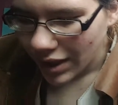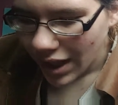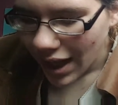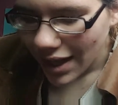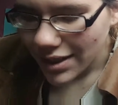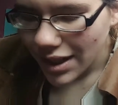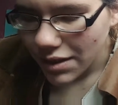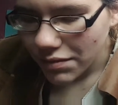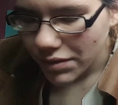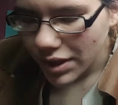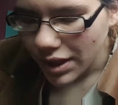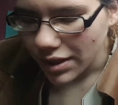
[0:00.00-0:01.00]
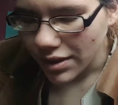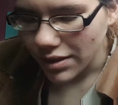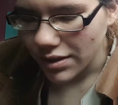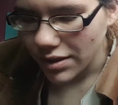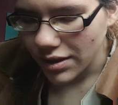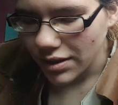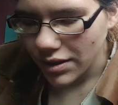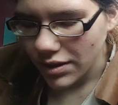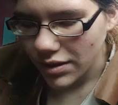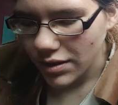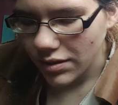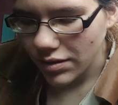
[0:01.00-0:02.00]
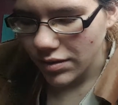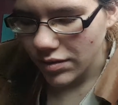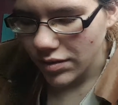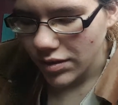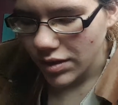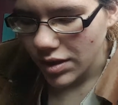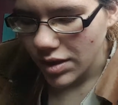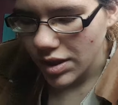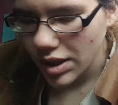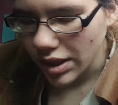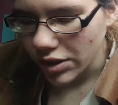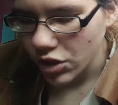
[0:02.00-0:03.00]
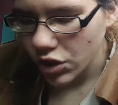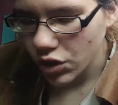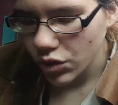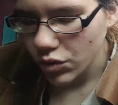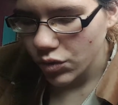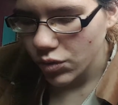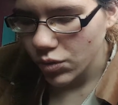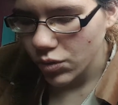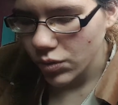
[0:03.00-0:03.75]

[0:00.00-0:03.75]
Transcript: It's kind of funny because celestial